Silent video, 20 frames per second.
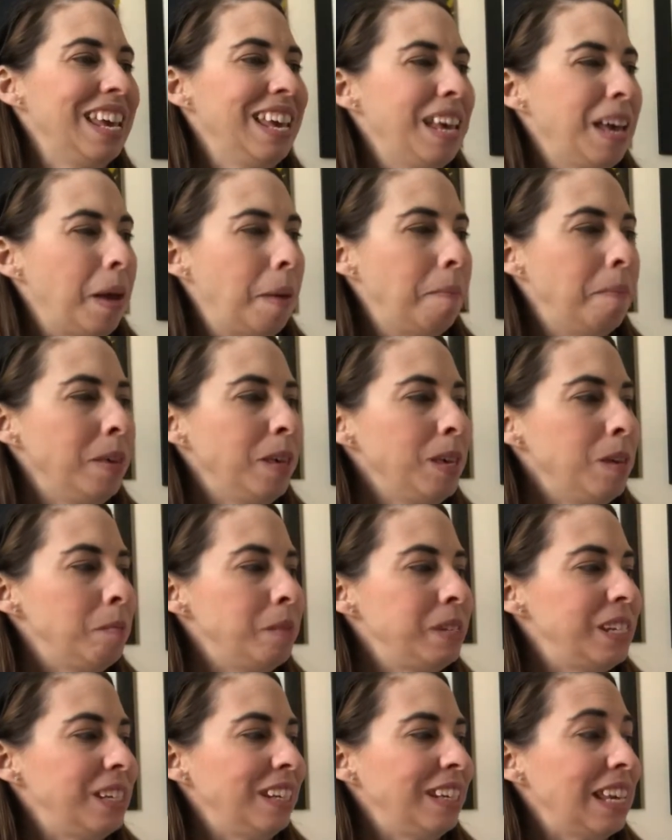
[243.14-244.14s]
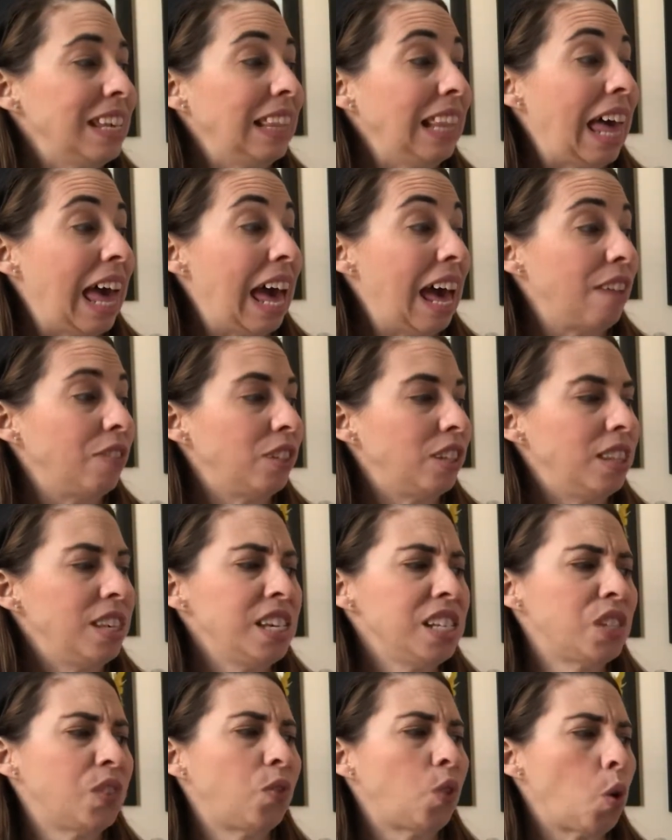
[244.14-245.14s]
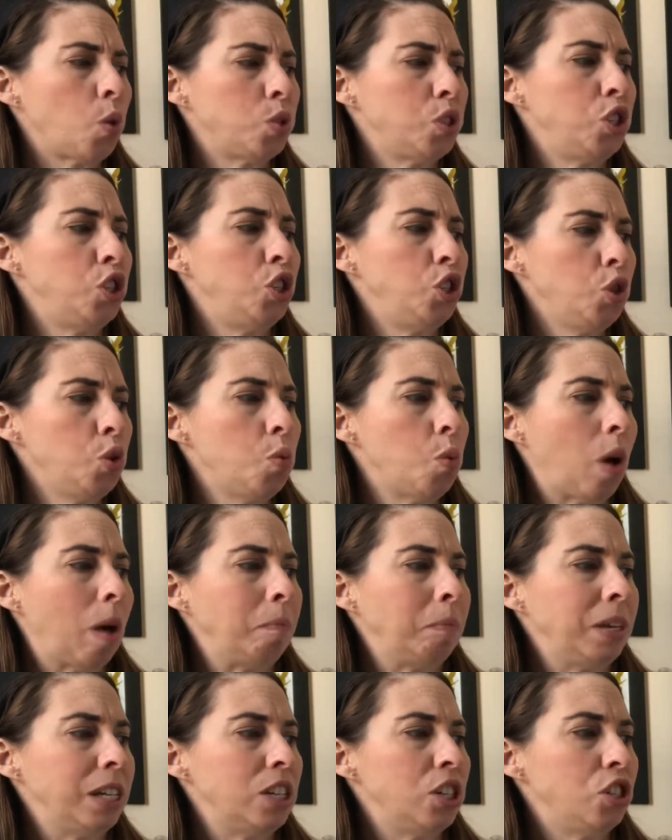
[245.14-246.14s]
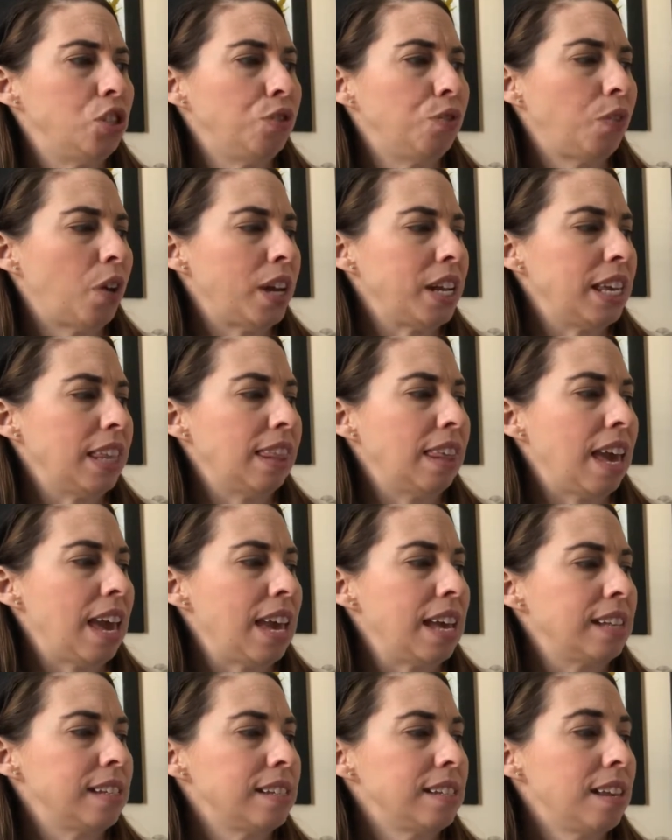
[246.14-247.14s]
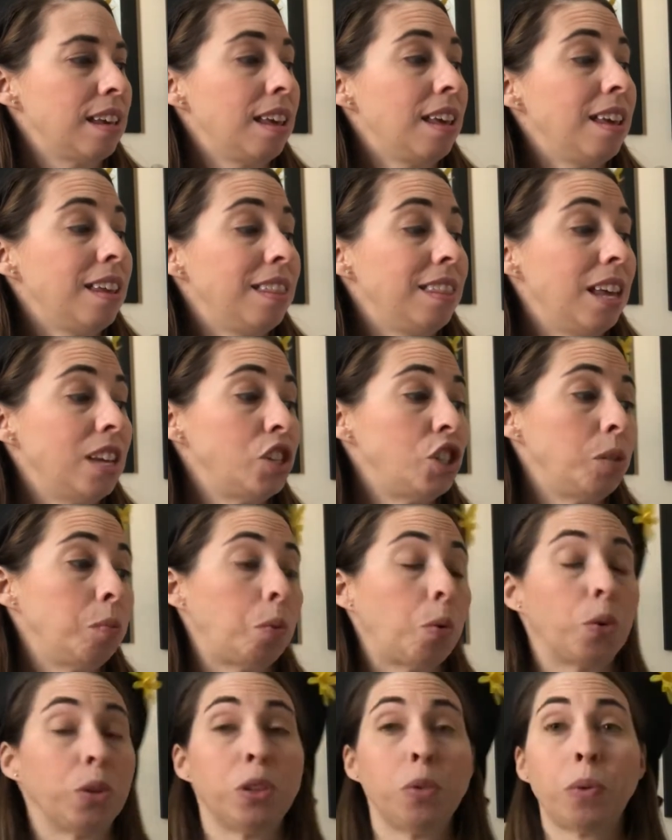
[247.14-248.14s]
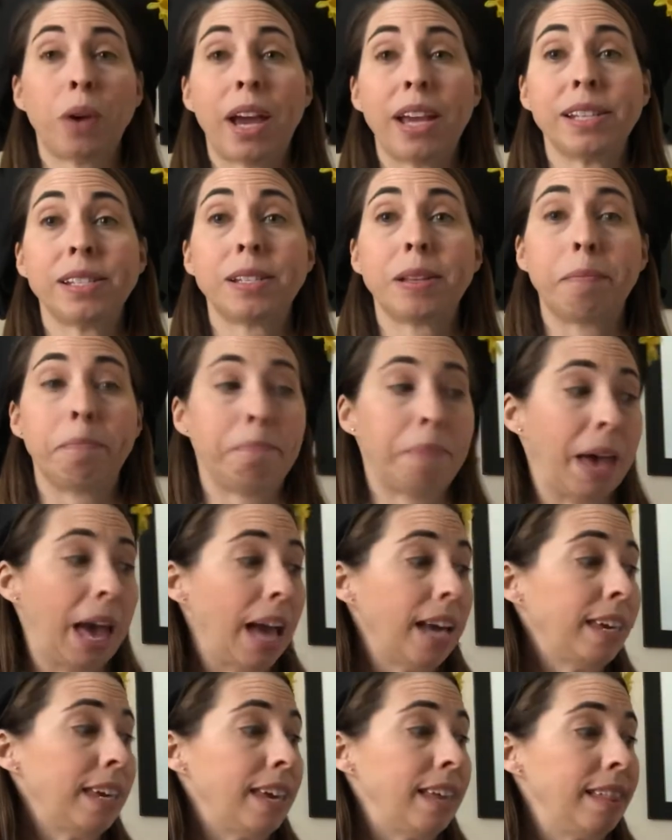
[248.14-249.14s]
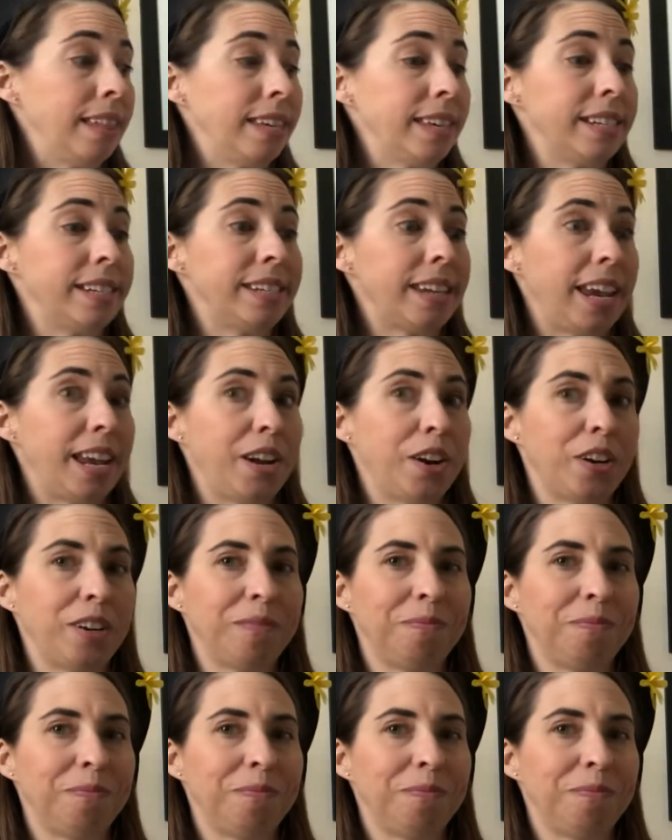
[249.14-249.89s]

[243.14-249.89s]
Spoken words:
Amelia Bedelia laughed. These folks do want me to do funny things. Then she poured the rice back in the container.